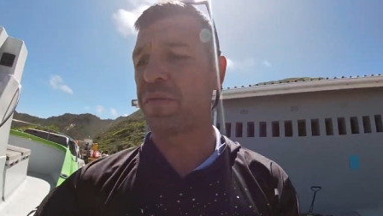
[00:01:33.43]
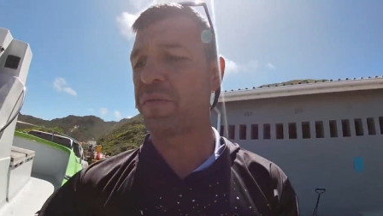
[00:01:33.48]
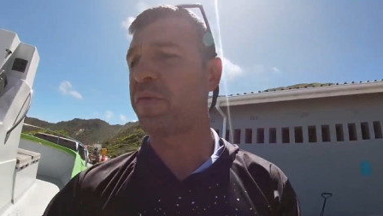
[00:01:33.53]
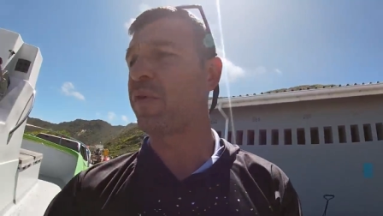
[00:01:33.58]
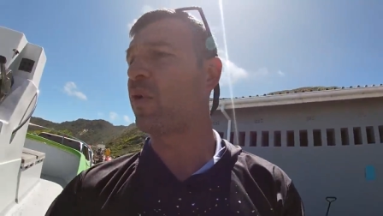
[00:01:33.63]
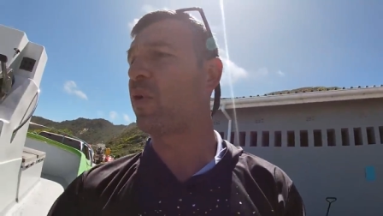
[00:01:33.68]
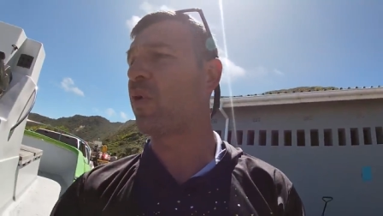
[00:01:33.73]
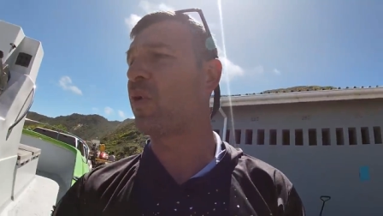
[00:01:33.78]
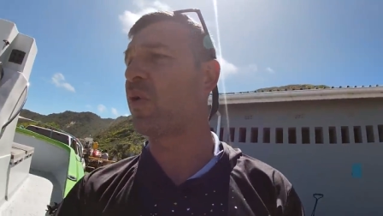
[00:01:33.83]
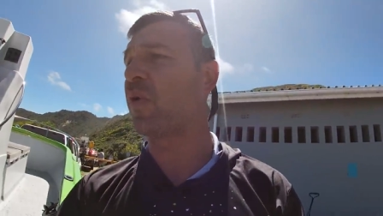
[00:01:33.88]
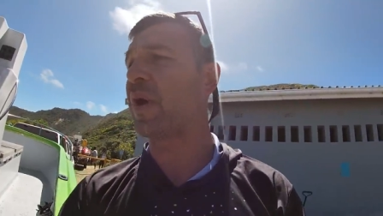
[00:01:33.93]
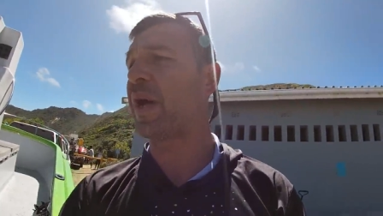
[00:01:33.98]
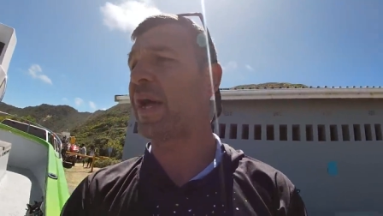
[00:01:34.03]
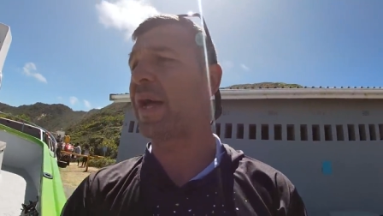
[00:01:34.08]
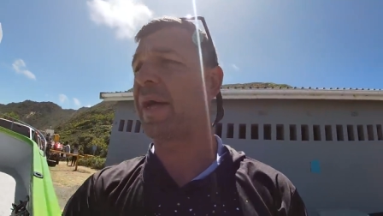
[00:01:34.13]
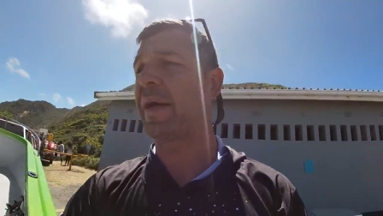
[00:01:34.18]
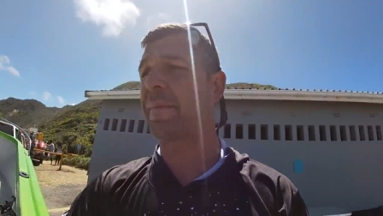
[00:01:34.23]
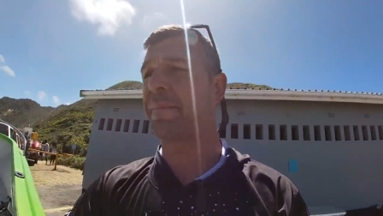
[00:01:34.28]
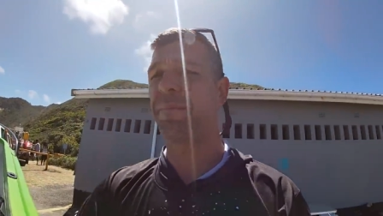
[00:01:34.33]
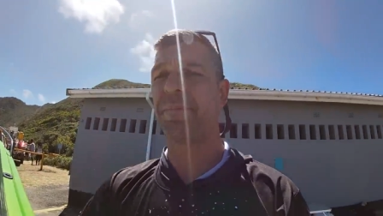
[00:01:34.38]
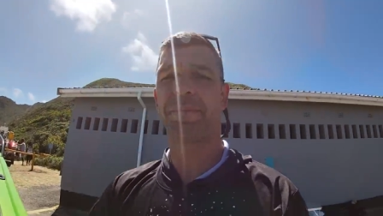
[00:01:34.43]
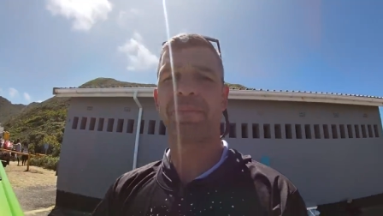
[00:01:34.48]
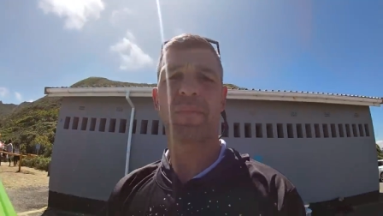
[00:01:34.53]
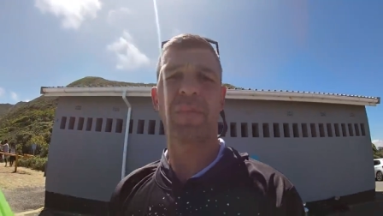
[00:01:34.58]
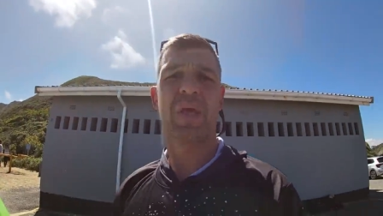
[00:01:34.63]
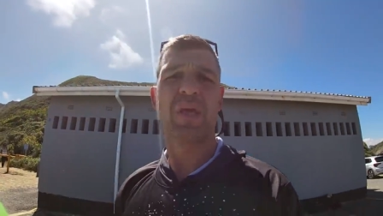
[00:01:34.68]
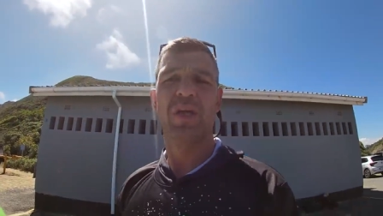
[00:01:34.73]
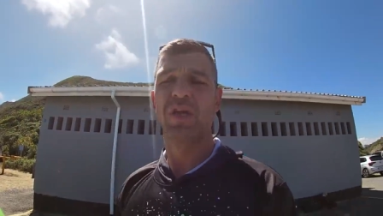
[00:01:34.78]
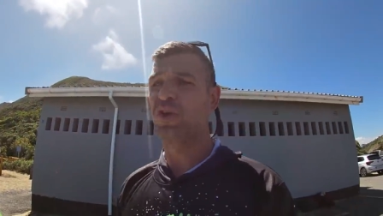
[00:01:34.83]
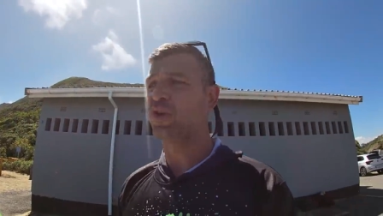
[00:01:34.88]
for um,
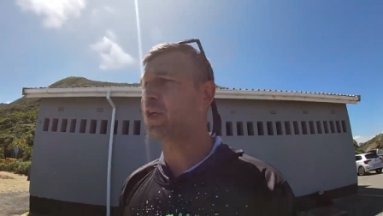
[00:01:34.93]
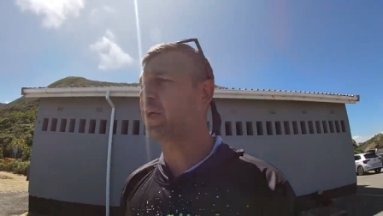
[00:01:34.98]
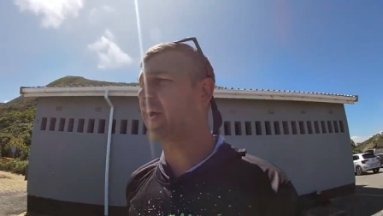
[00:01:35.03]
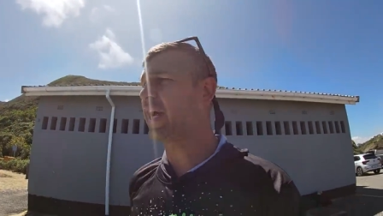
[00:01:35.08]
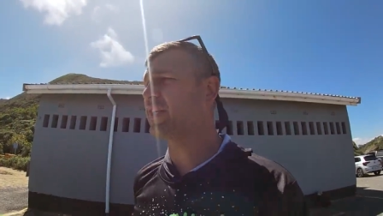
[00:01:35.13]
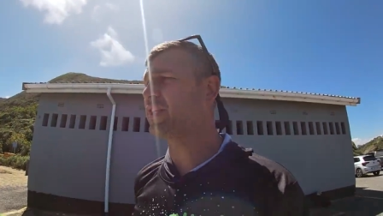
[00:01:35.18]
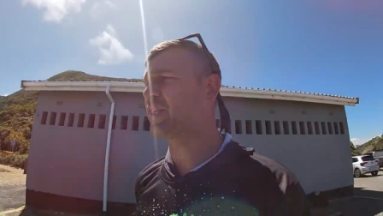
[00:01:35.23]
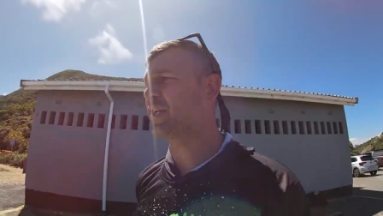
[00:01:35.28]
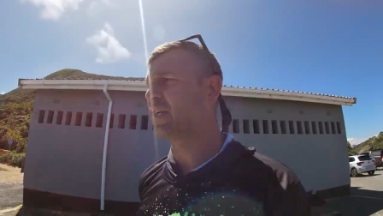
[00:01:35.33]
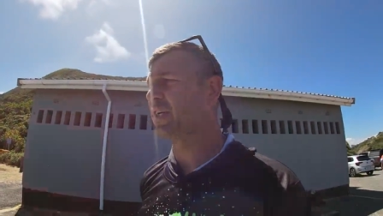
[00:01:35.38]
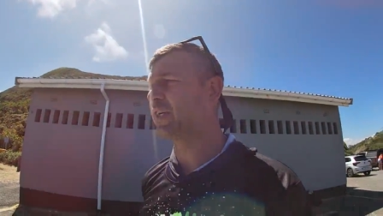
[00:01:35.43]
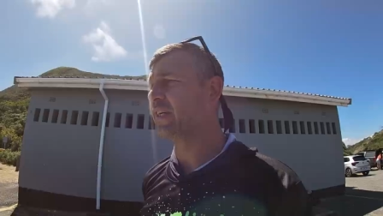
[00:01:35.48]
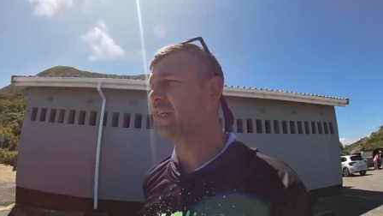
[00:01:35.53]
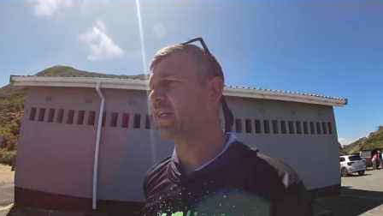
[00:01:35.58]
to catch